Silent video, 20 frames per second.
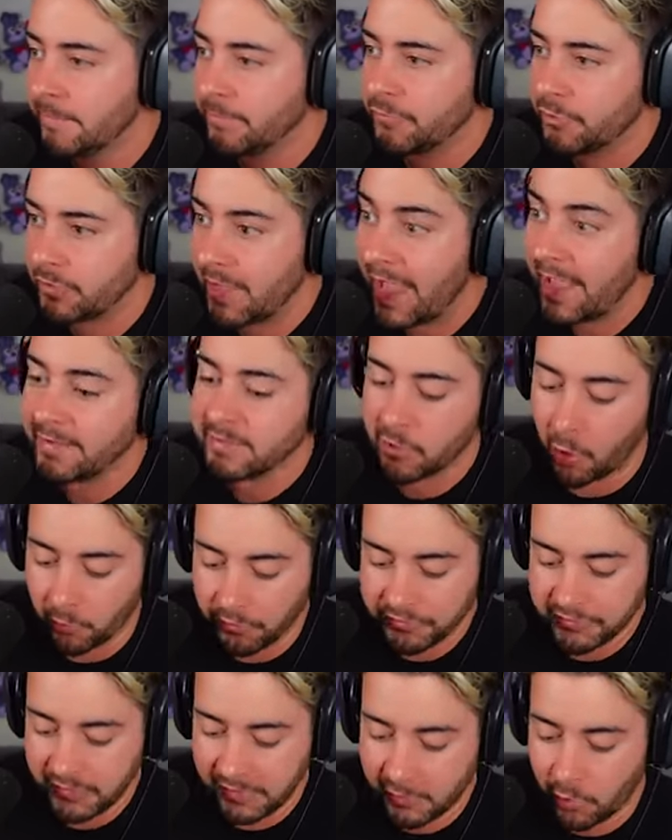So yes, all
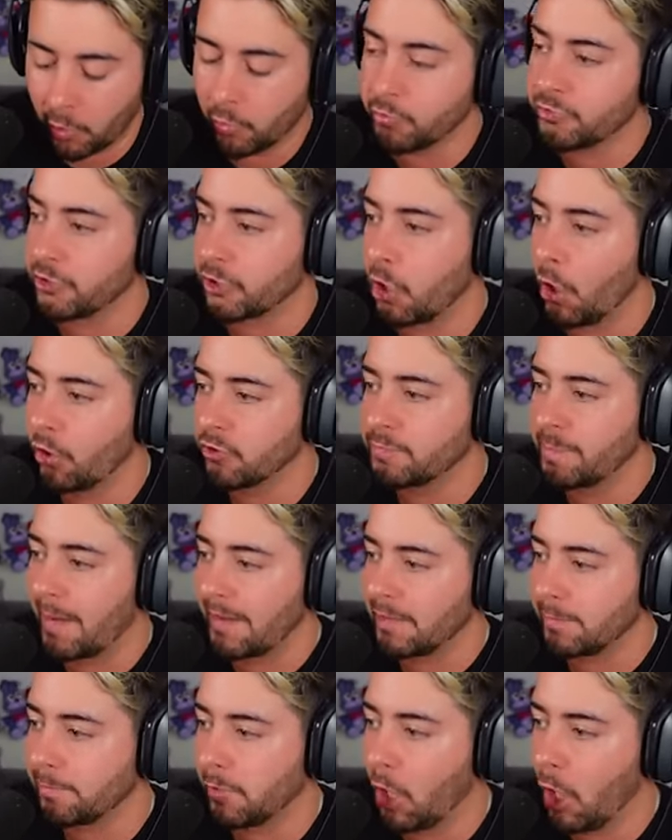the sinkholes are caused by
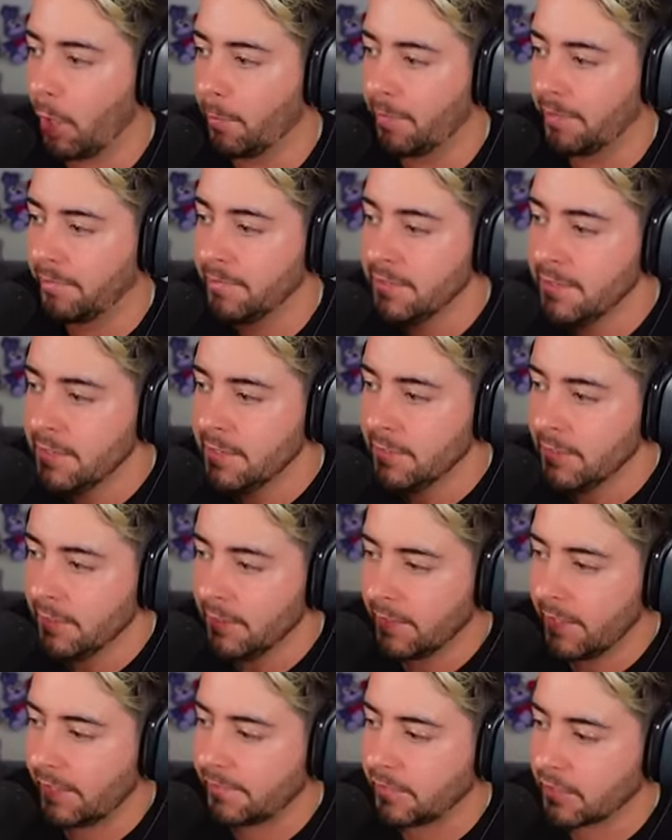the blob, and
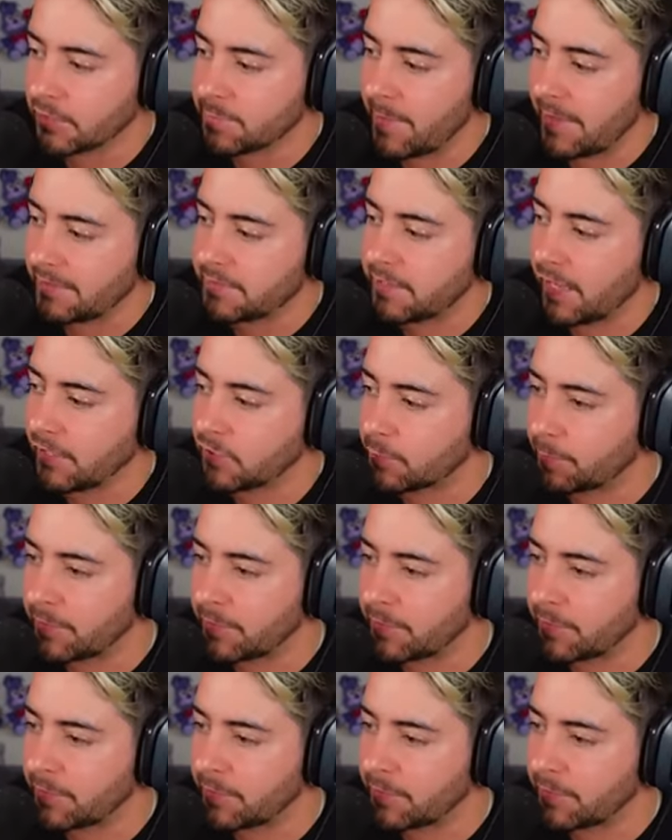it does make sense.